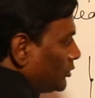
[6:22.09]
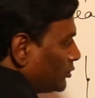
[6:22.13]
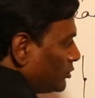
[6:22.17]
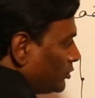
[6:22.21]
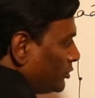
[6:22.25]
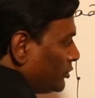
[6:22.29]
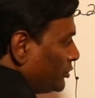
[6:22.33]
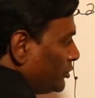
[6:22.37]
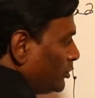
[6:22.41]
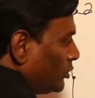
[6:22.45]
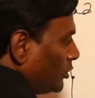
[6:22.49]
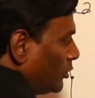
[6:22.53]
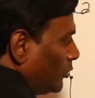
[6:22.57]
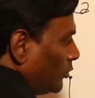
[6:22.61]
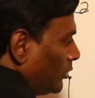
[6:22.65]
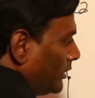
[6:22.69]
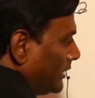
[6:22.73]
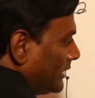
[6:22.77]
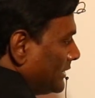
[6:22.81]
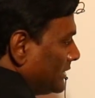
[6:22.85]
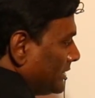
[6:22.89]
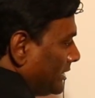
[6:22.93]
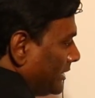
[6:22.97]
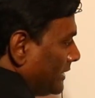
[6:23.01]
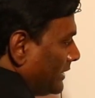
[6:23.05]
So 0
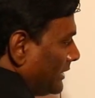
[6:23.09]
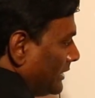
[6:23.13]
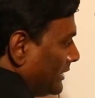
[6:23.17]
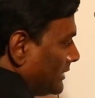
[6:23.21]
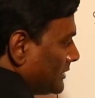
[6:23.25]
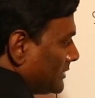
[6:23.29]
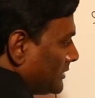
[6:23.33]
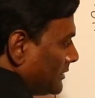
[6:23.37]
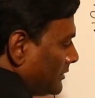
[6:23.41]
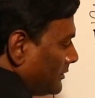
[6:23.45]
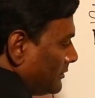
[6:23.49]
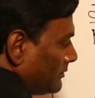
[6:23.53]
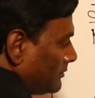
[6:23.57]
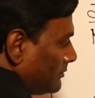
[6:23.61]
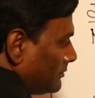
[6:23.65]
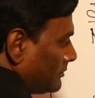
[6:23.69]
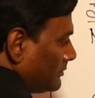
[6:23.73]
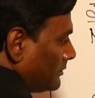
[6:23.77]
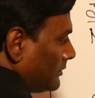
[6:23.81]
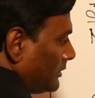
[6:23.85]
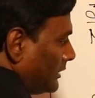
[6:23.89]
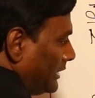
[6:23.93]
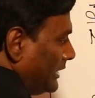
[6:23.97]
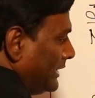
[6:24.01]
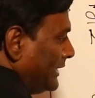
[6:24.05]
voltage regulation,
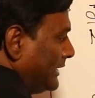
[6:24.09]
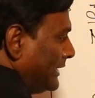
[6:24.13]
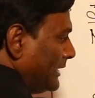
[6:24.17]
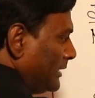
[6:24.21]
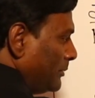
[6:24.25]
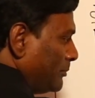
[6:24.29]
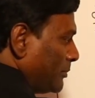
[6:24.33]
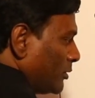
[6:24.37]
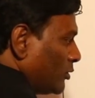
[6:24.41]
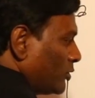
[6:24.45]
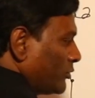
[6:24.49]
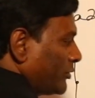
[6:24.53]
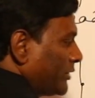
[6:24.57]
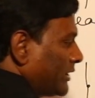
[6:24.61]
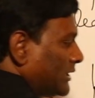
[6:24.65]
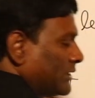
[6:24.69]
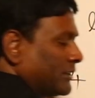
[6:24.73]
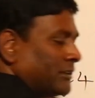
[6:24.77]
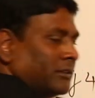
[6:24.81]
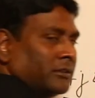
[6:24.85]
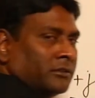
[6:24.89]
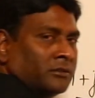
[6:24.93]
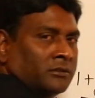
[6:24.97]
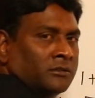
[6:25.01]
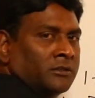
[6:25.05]
leading power
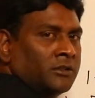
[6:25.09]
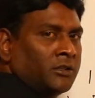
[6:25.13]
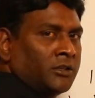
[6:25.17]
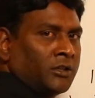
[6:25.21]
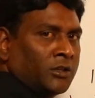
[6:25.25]
factor.